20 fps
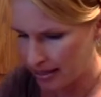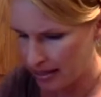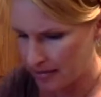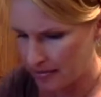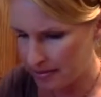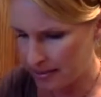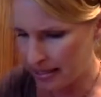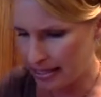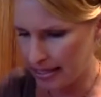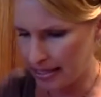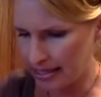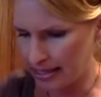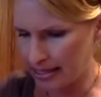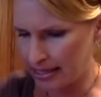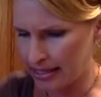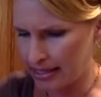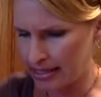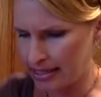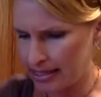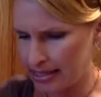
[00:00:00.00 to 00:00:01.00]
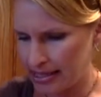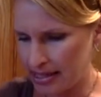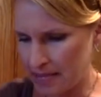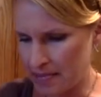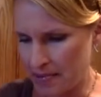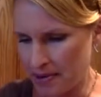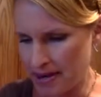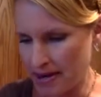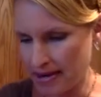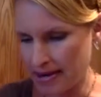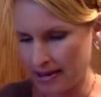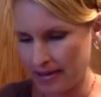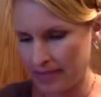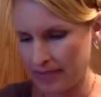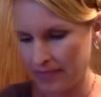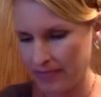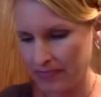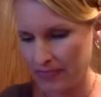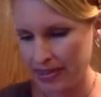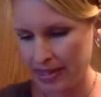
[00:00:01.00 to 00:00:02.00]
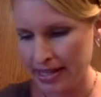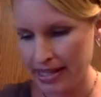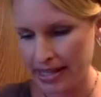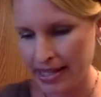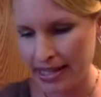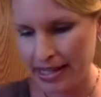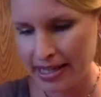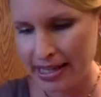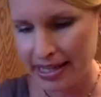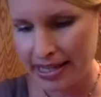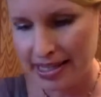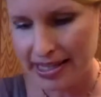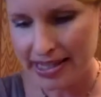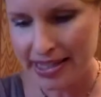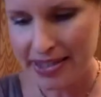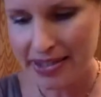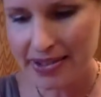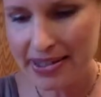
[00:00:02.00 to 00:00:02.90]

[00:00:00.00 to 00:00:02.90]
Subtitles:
now we're getting somewhere. So